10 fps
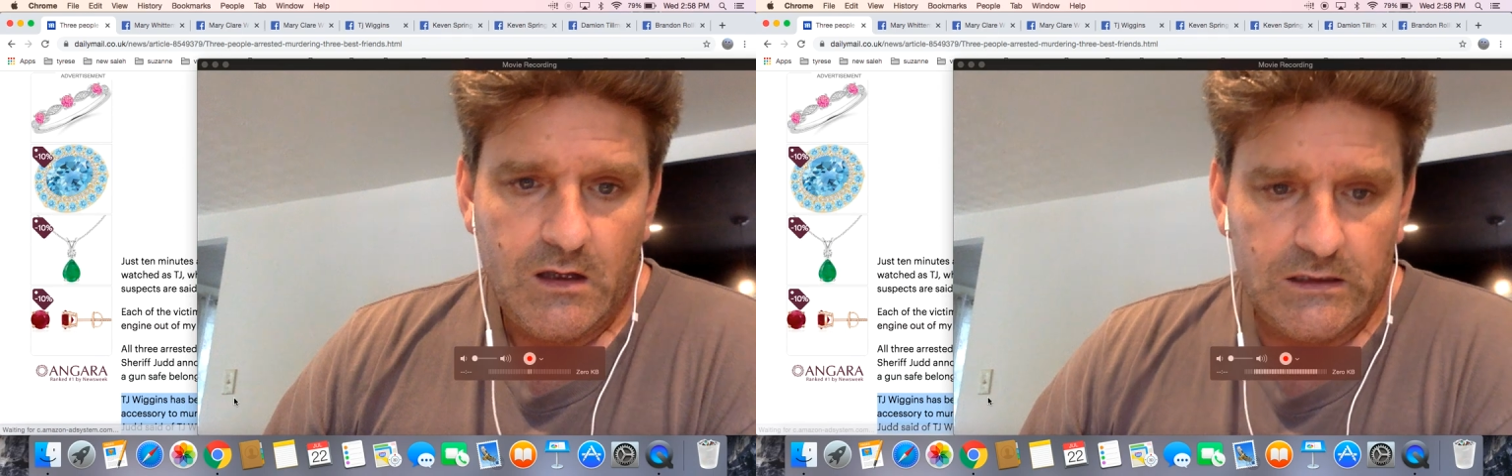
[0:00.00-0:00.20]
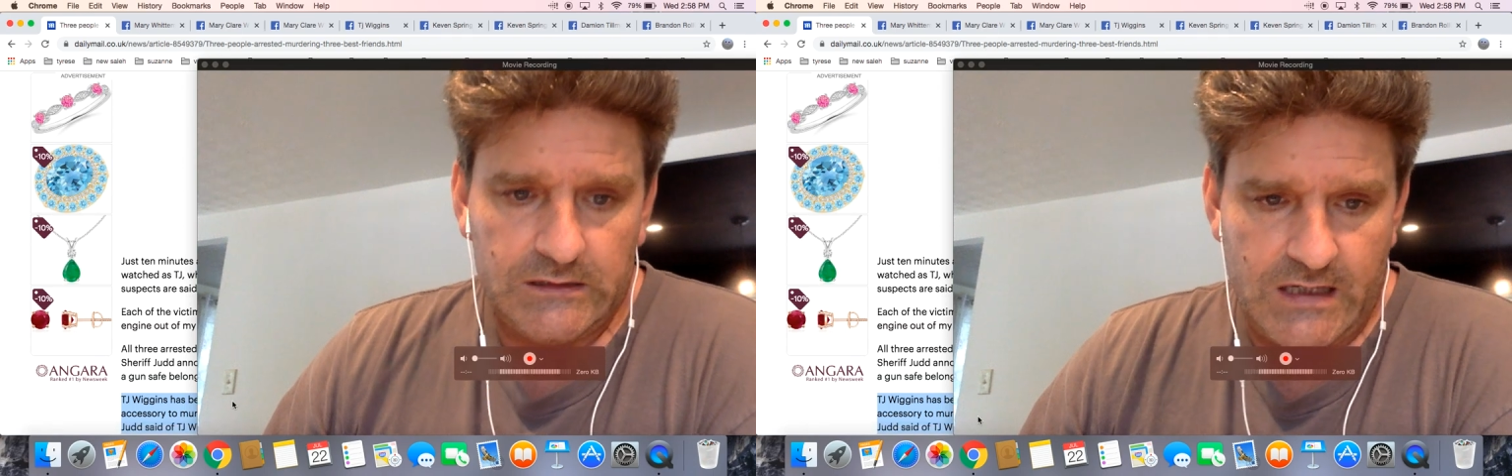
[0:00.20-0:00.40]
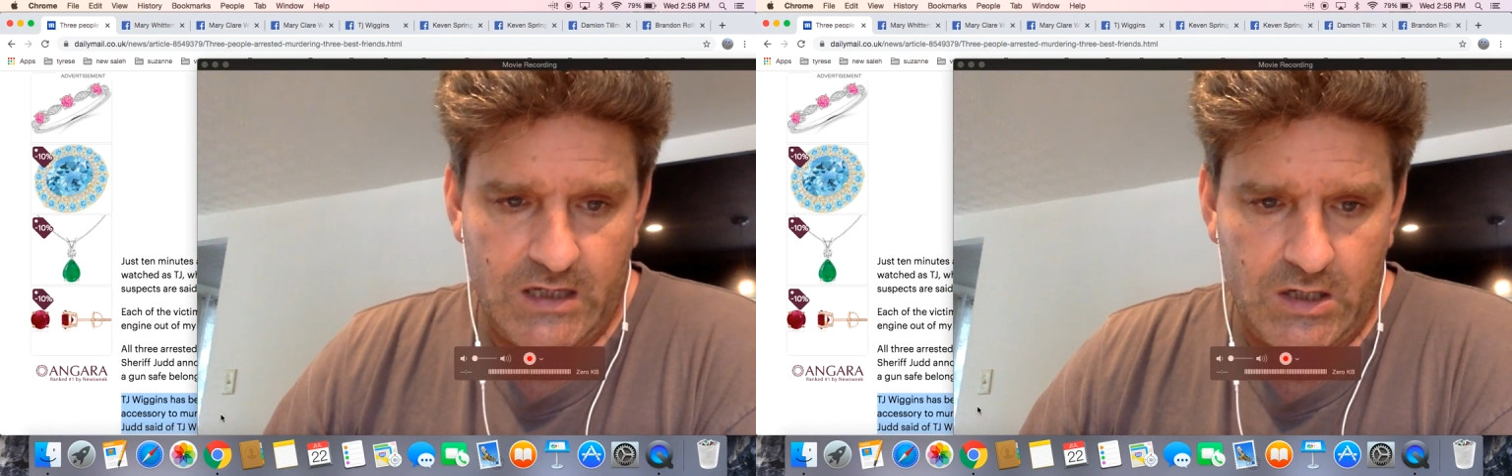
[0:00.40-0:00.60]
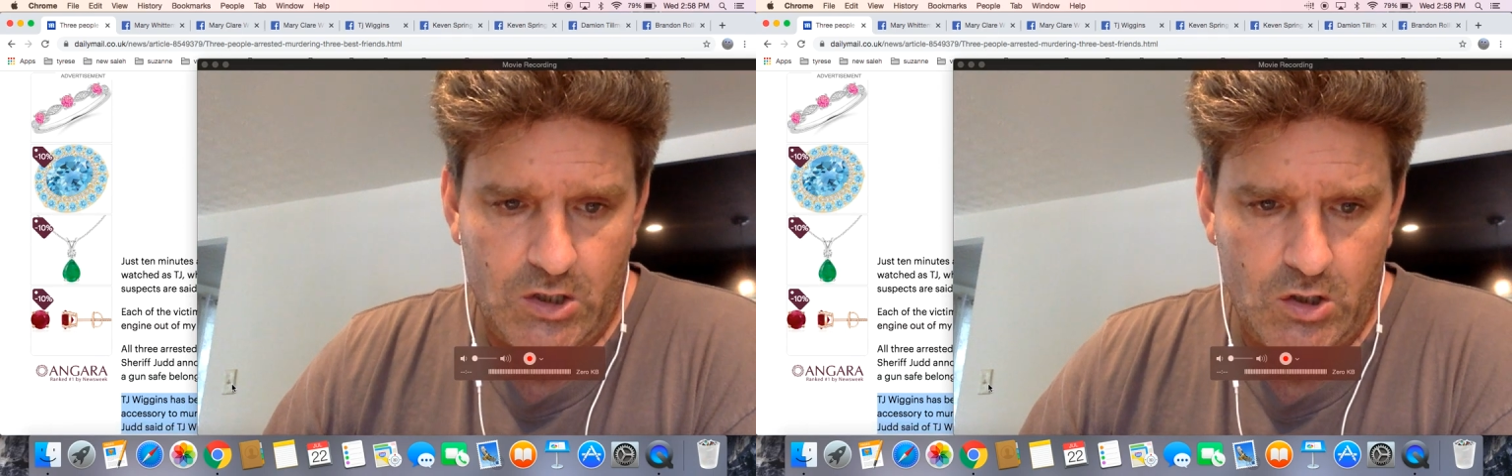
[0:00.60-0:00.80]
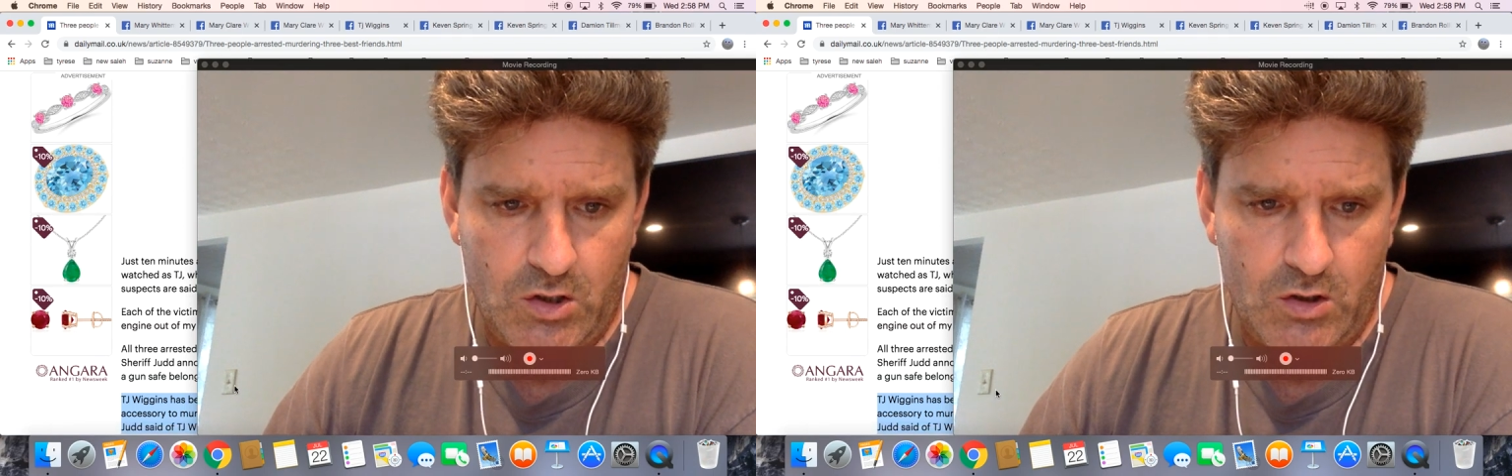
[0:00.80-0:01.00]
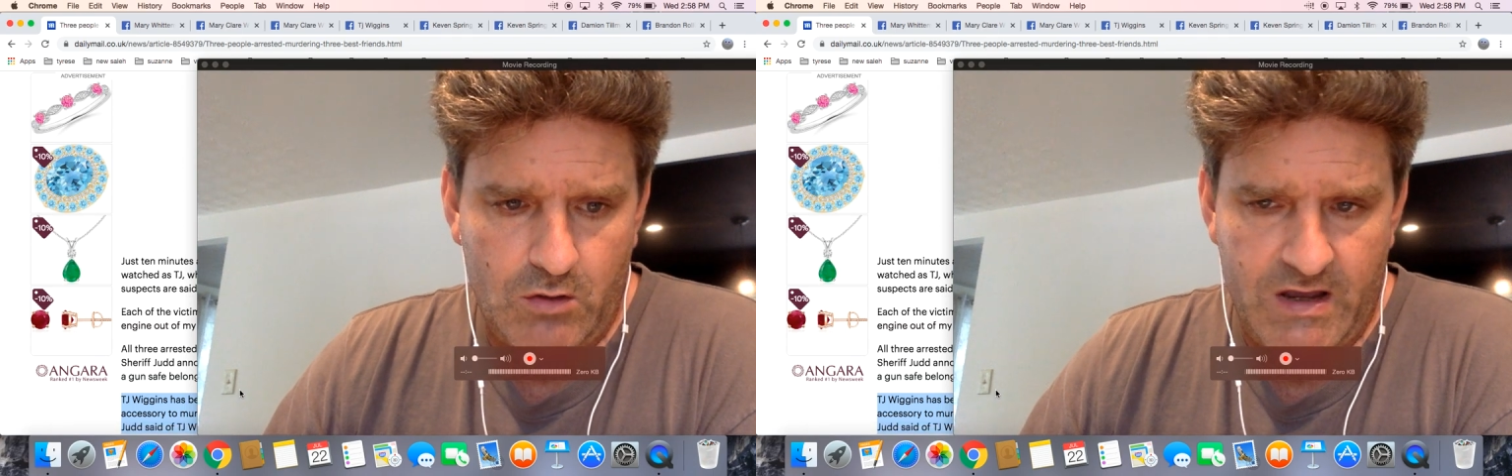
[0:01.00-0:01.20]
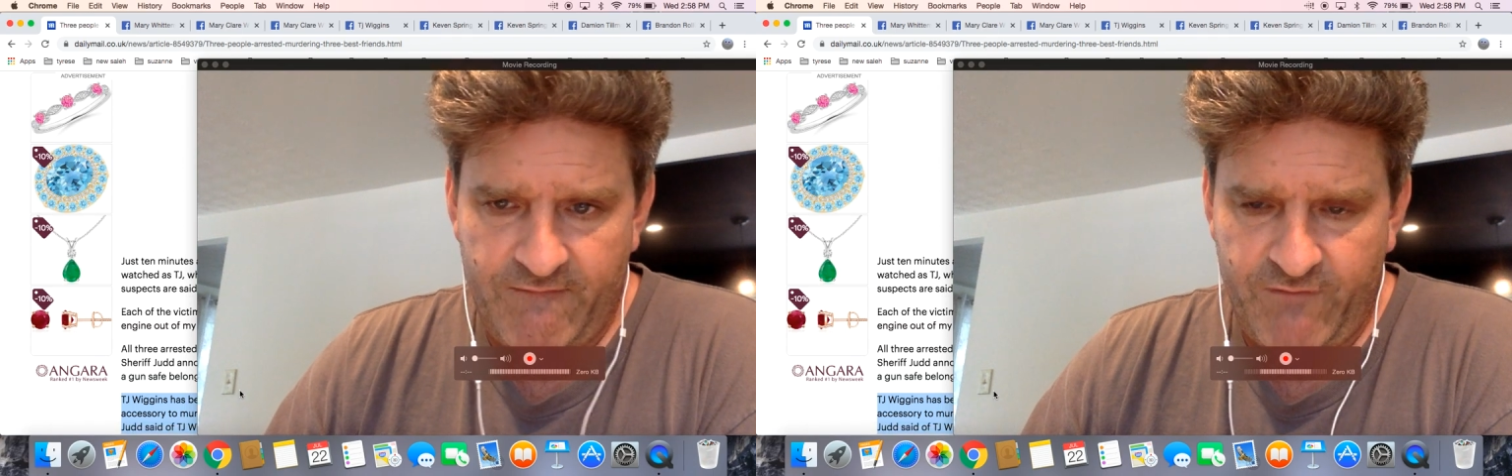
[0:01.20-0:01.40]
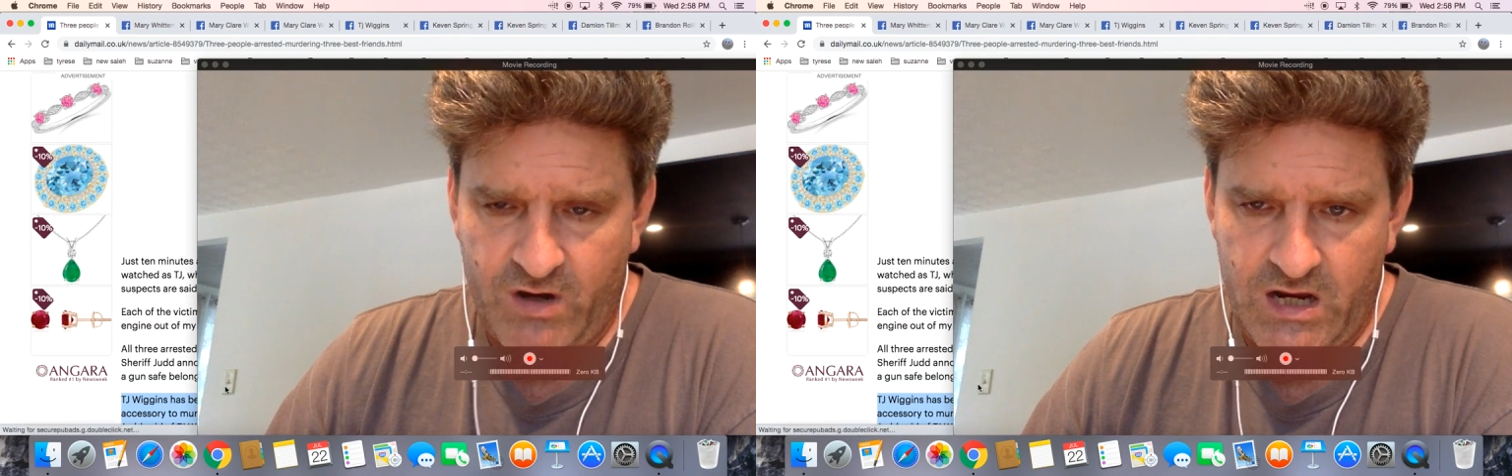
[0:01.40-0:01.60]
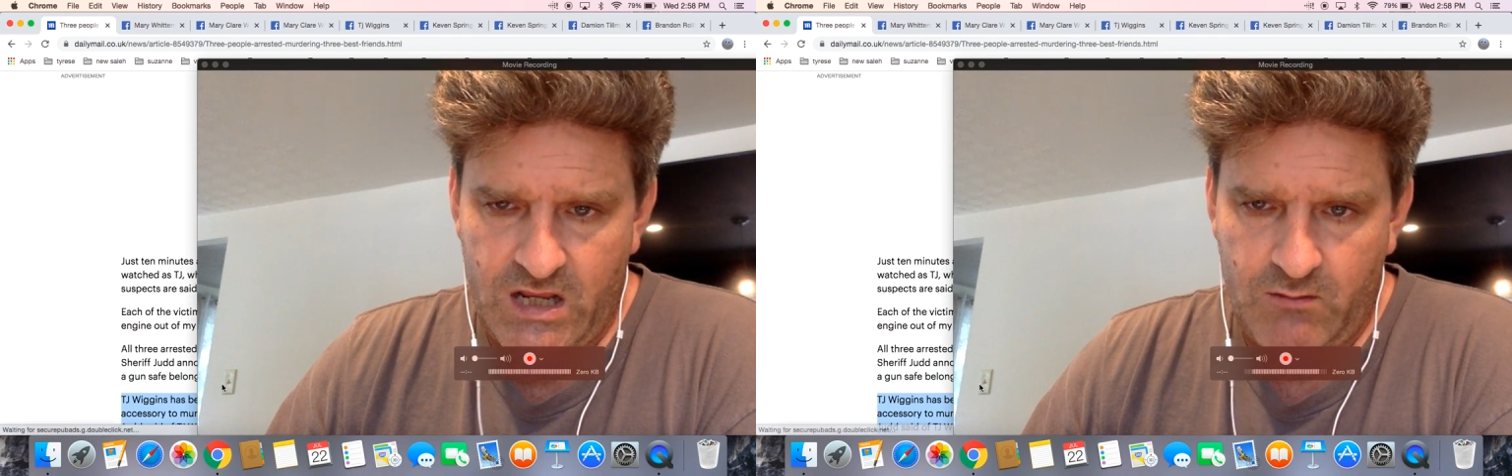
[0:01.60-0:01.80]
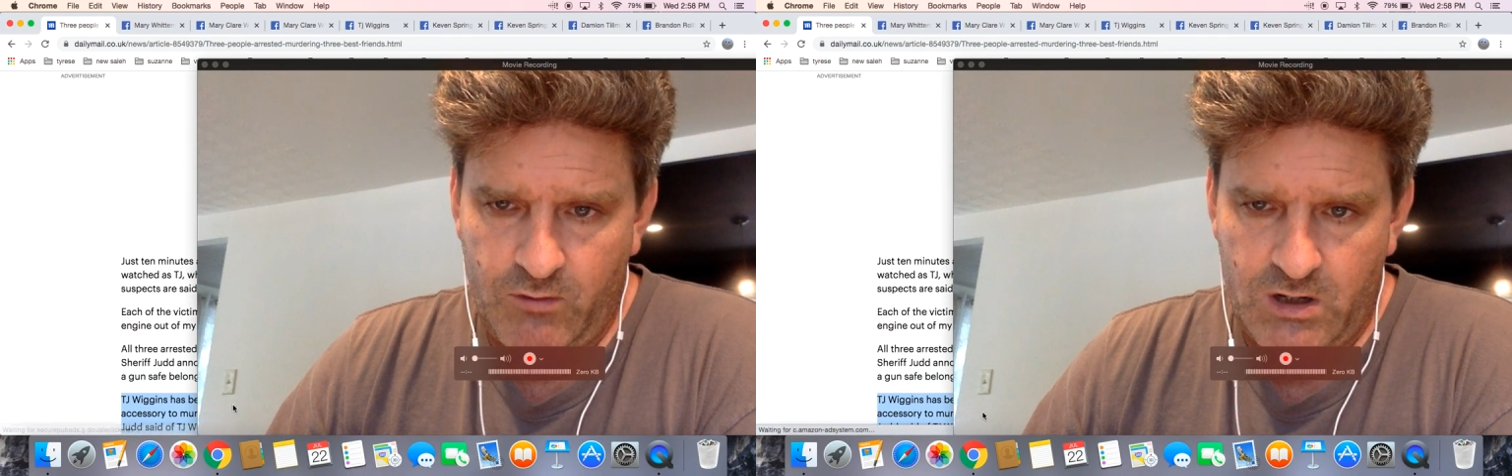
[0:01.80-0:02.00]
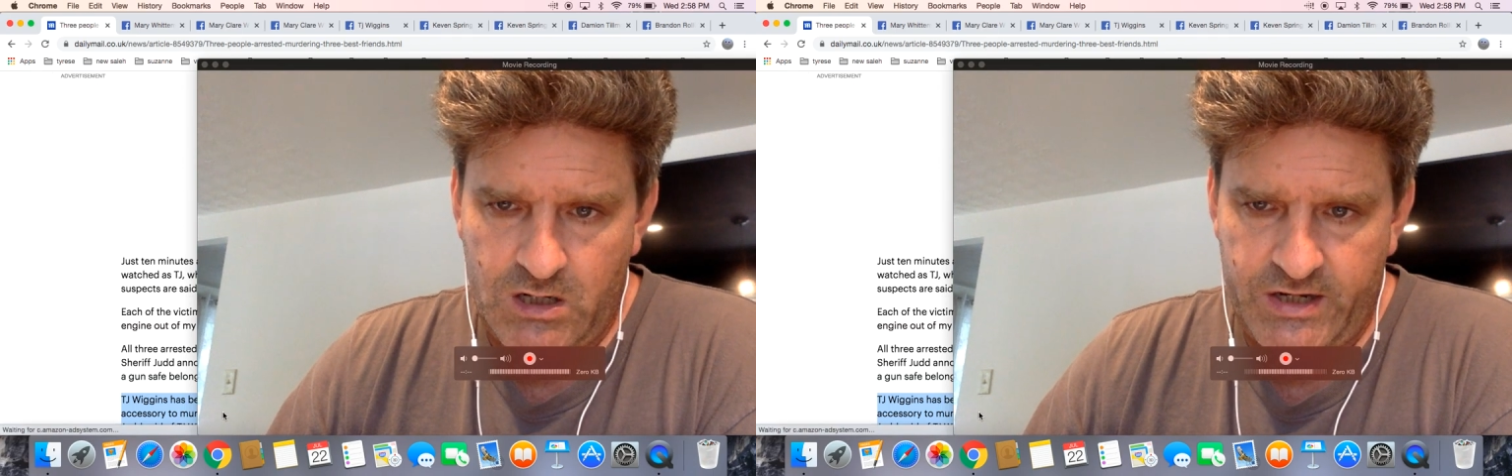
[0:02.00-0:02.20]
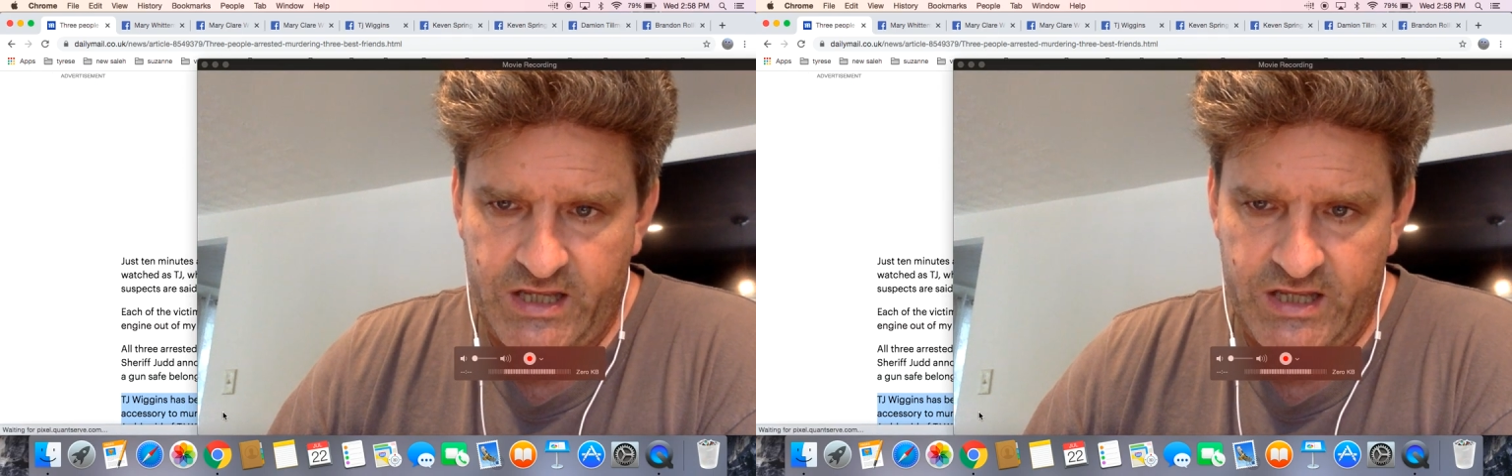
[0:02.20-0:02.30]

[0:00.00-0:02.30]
Hello everyone,